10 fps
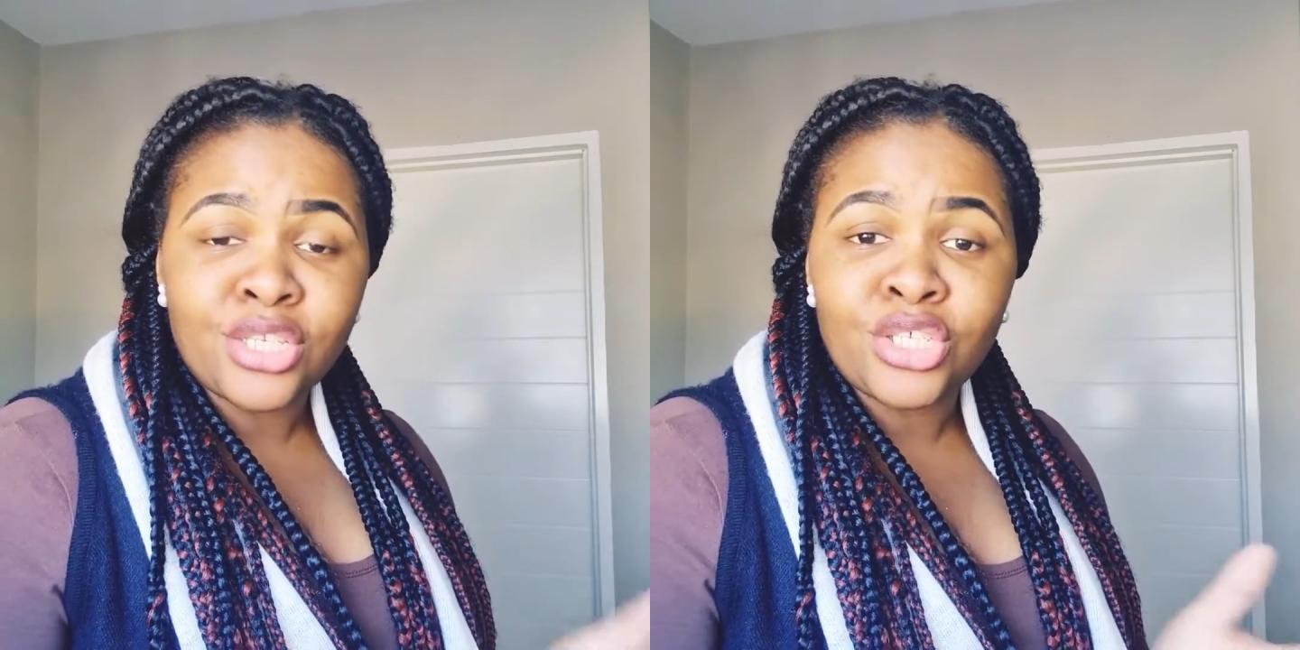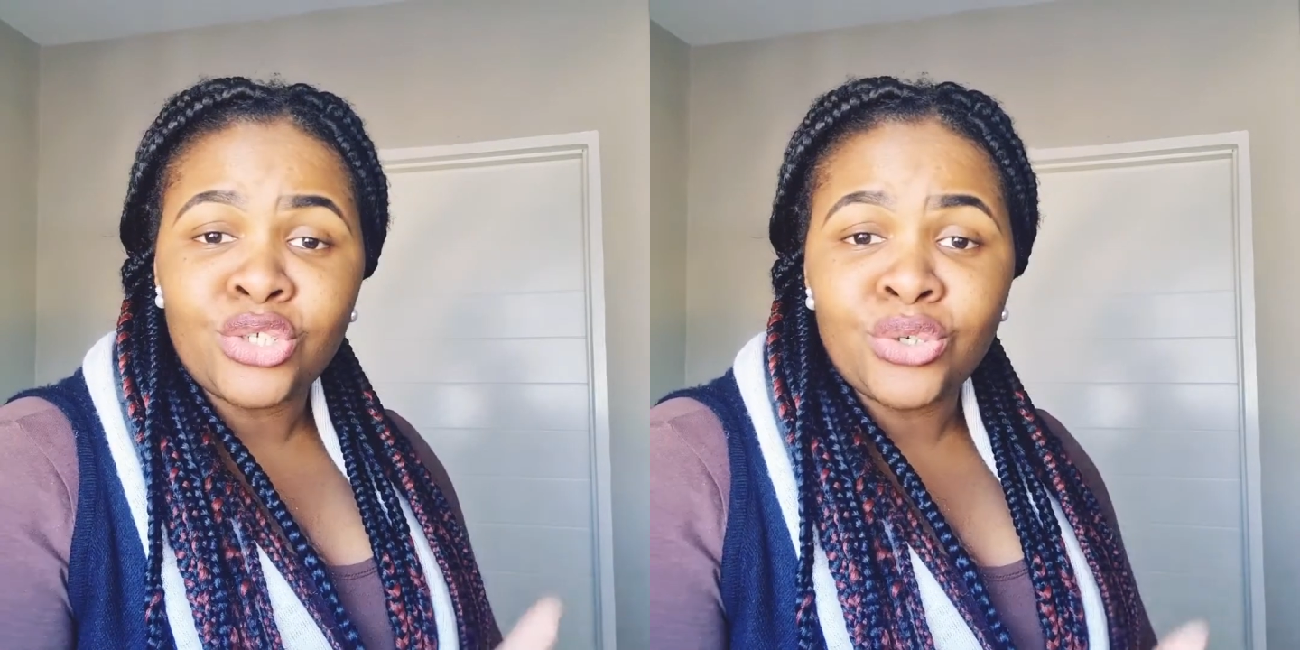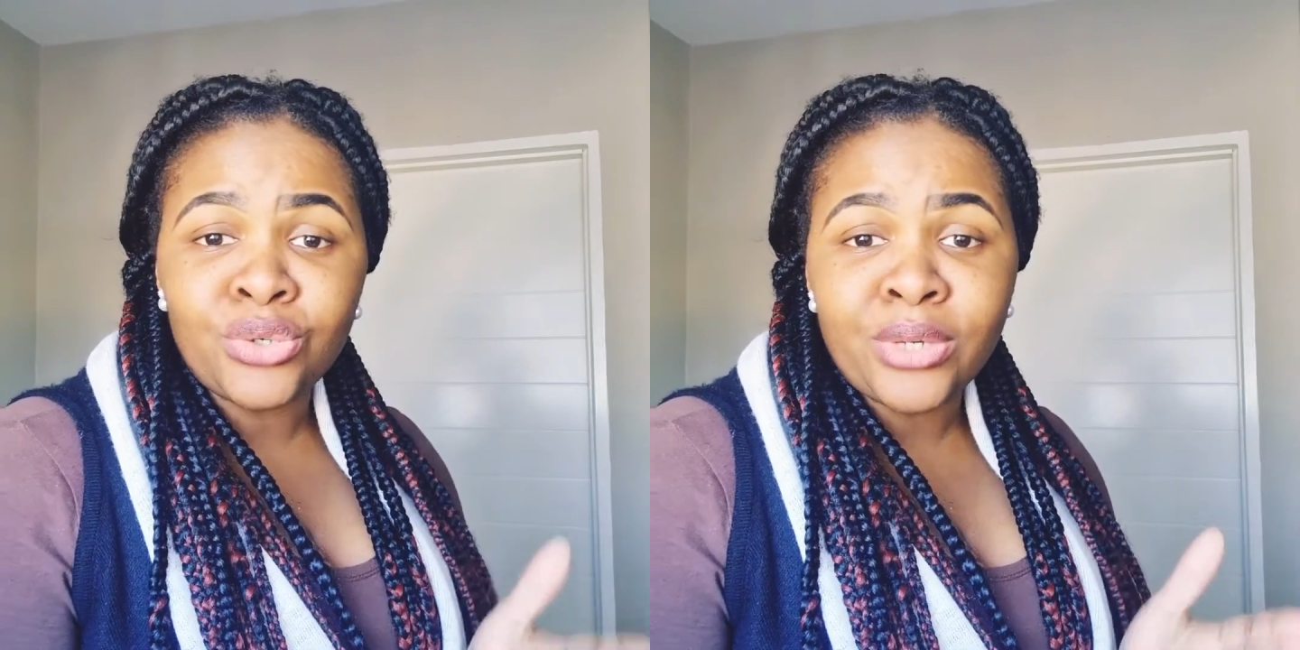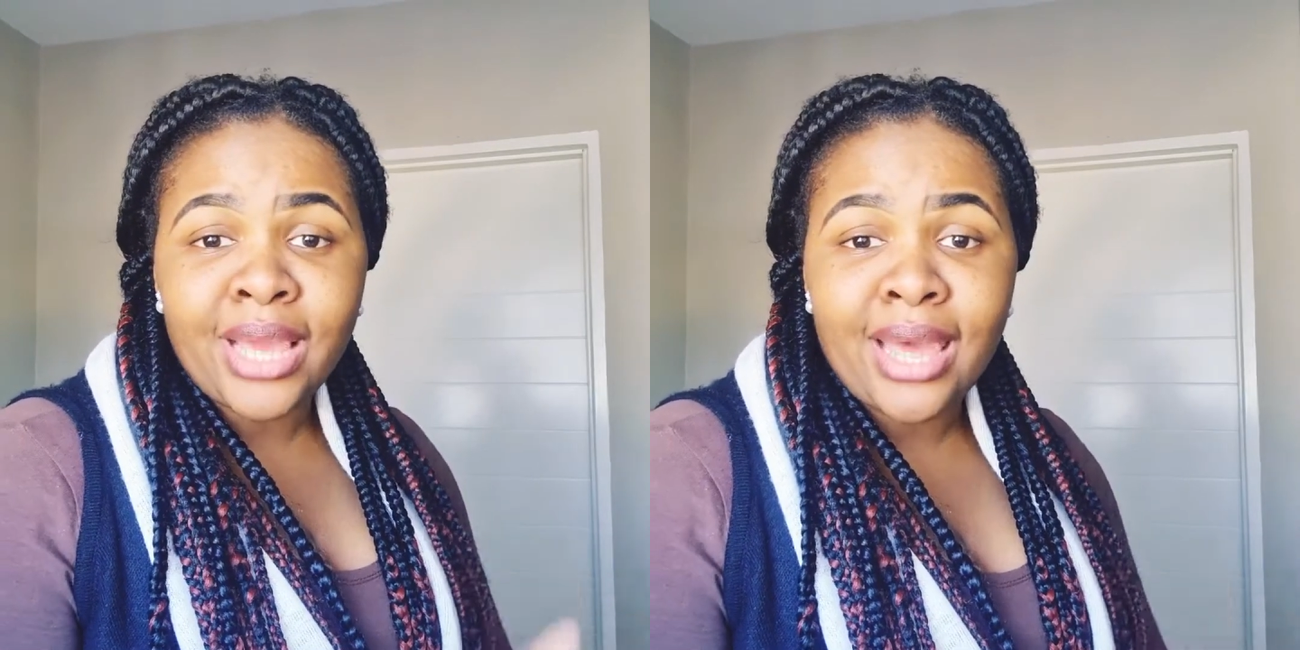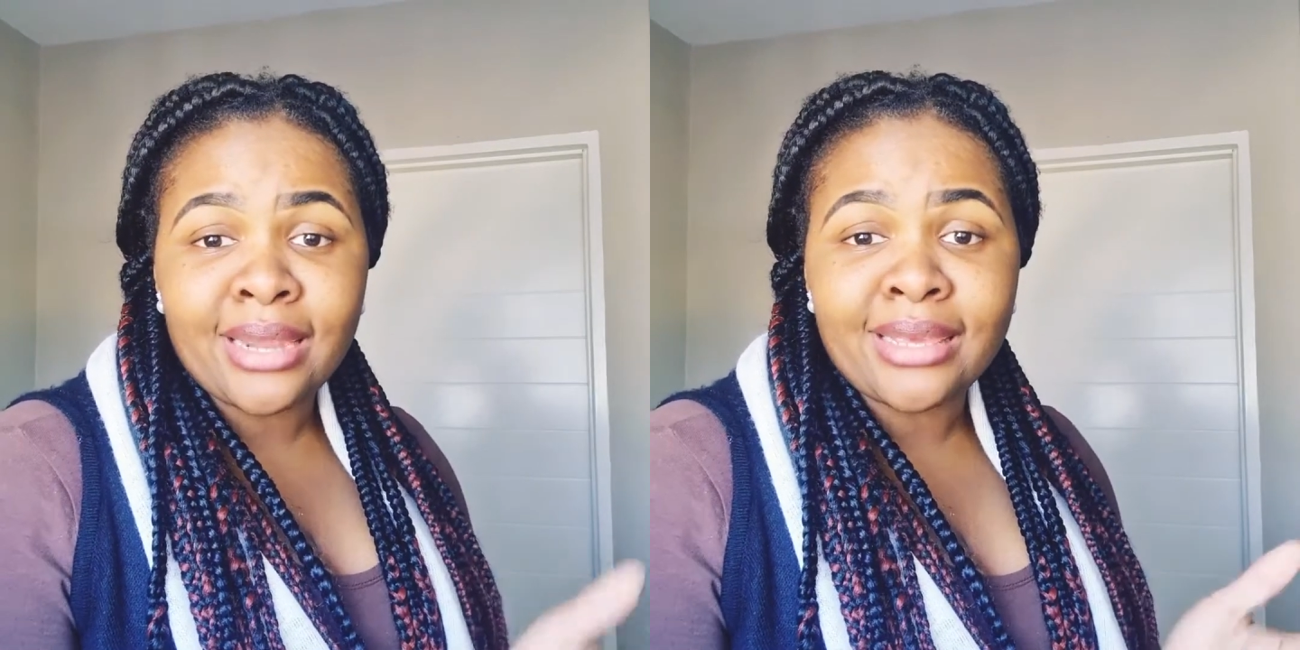you
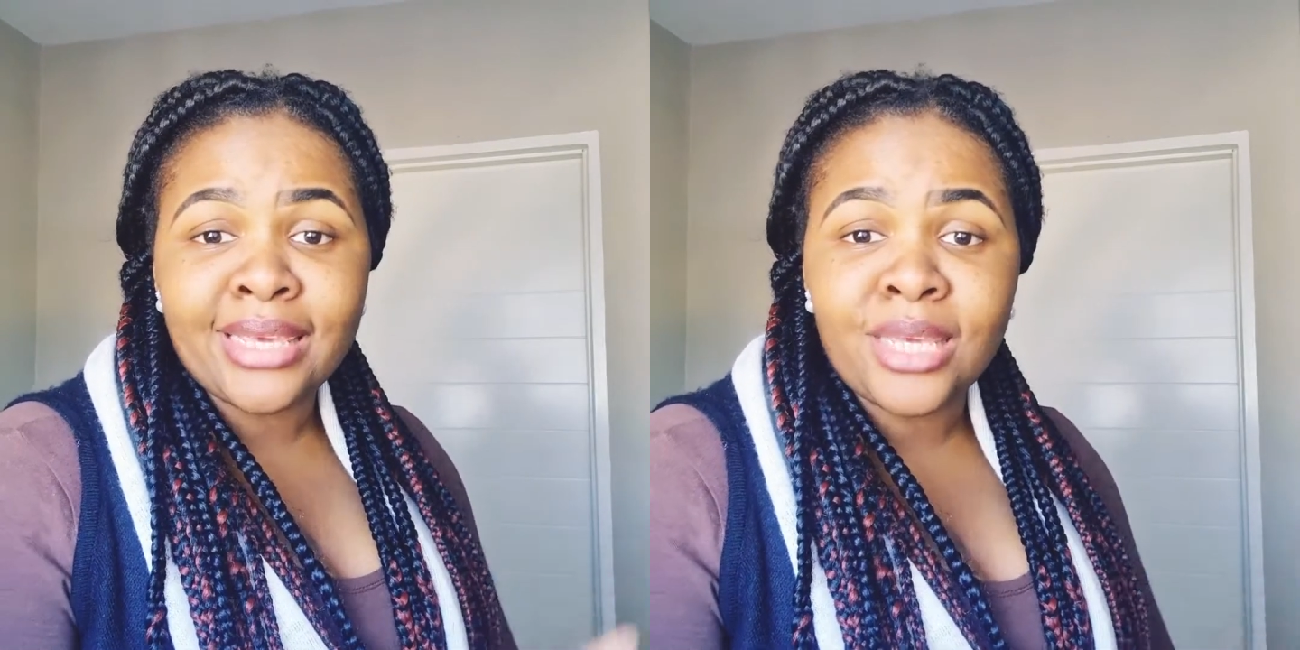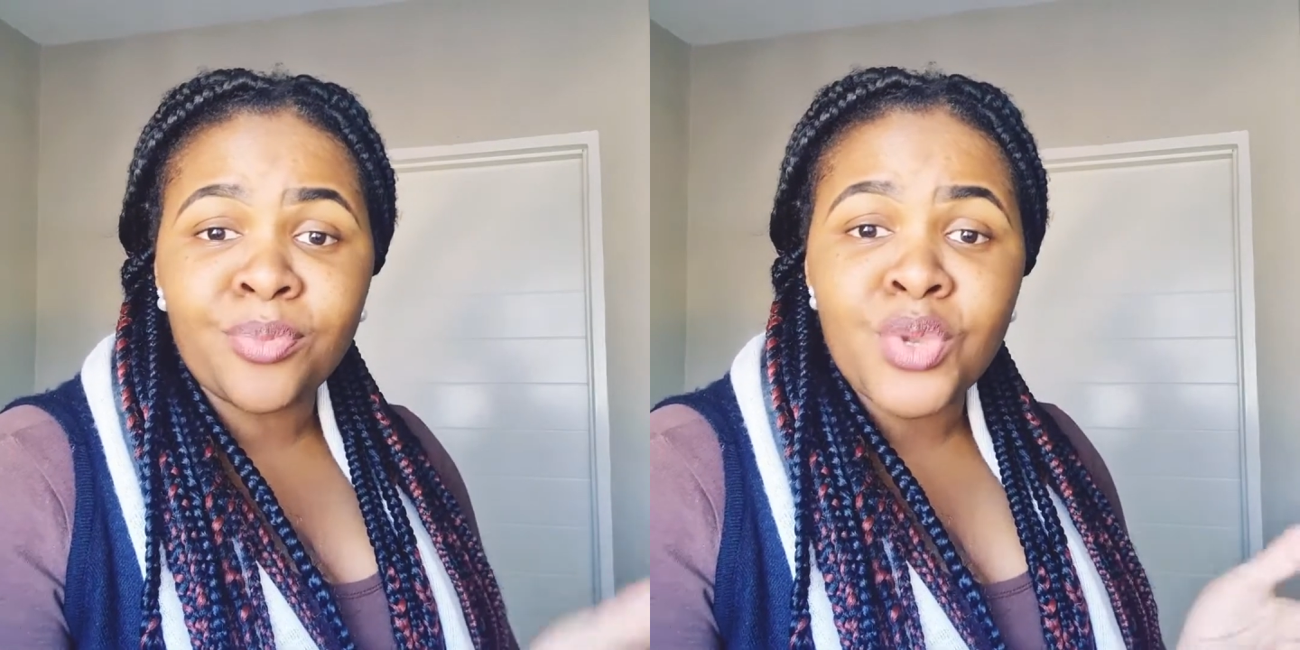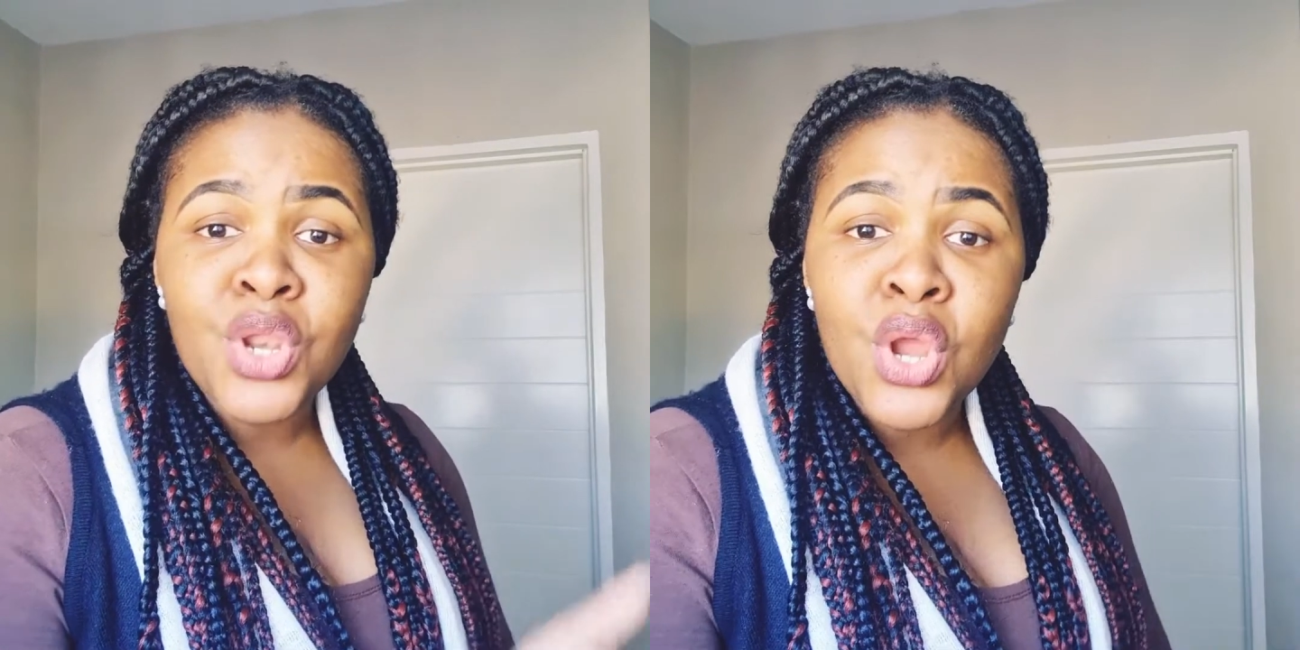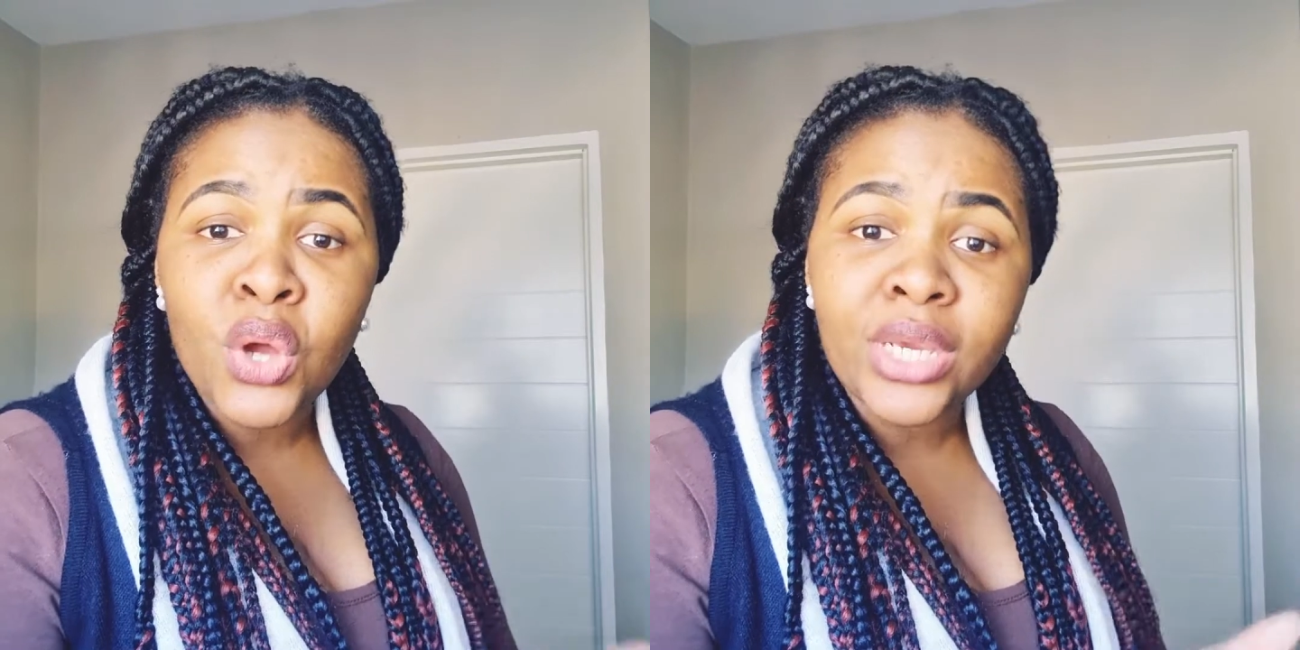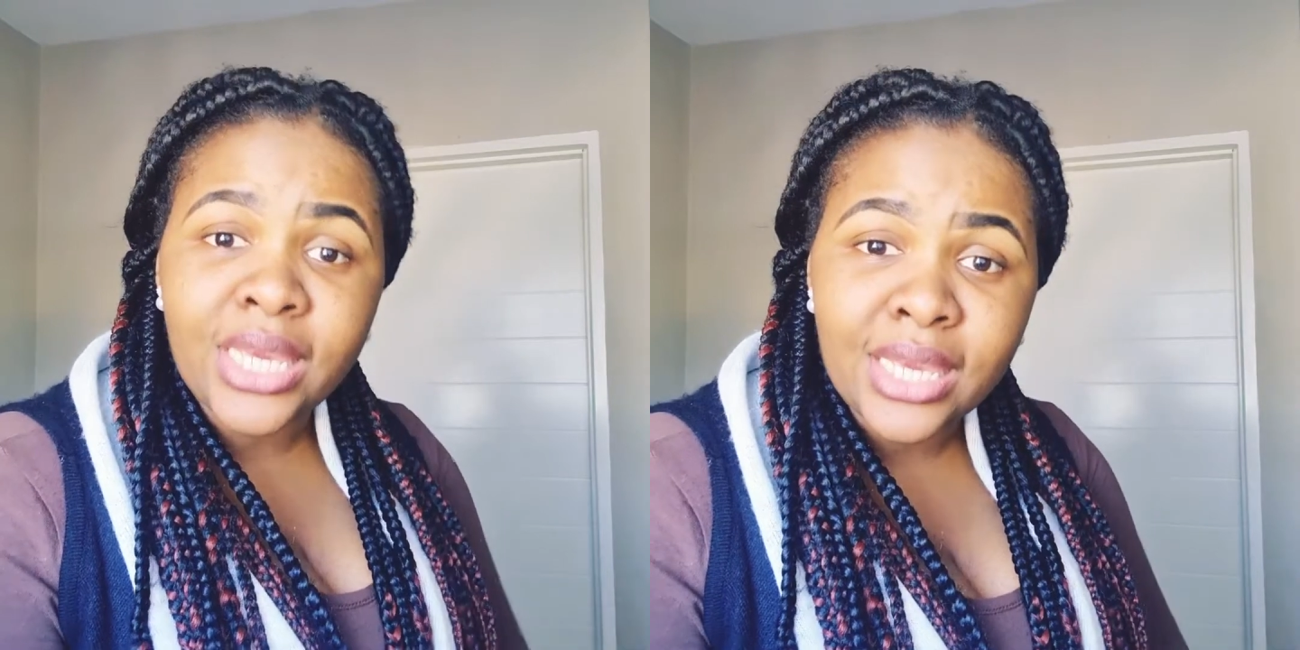gotta keep
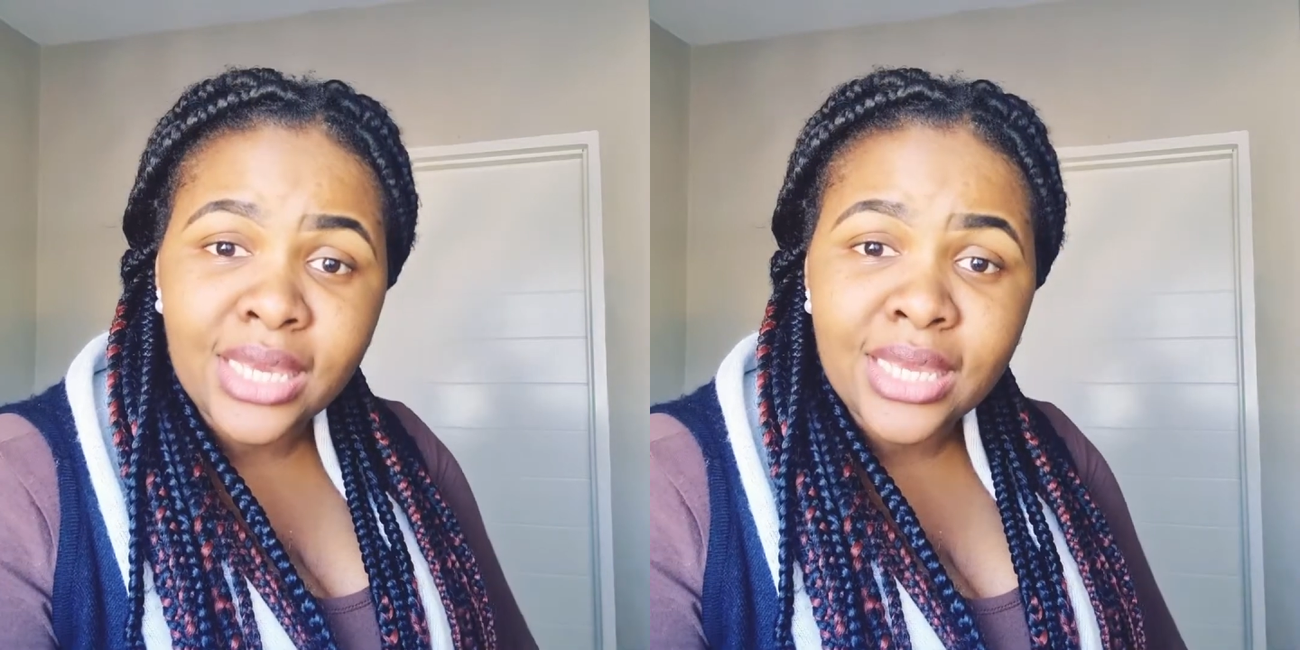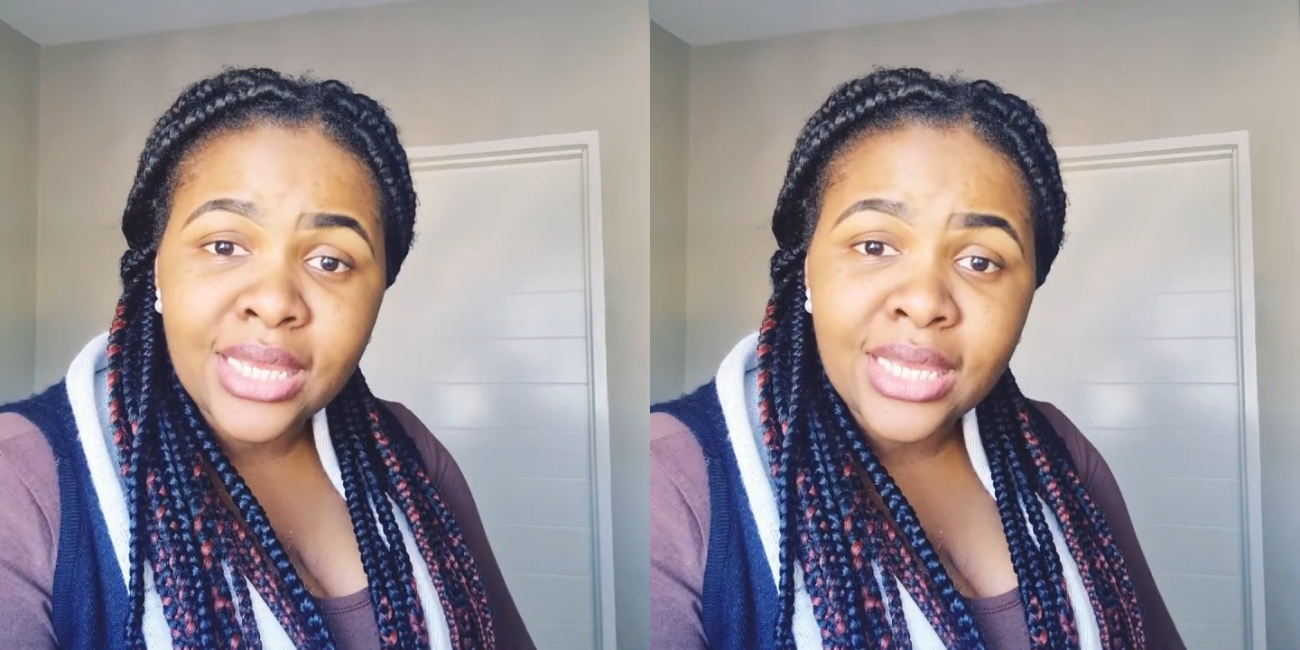knocking.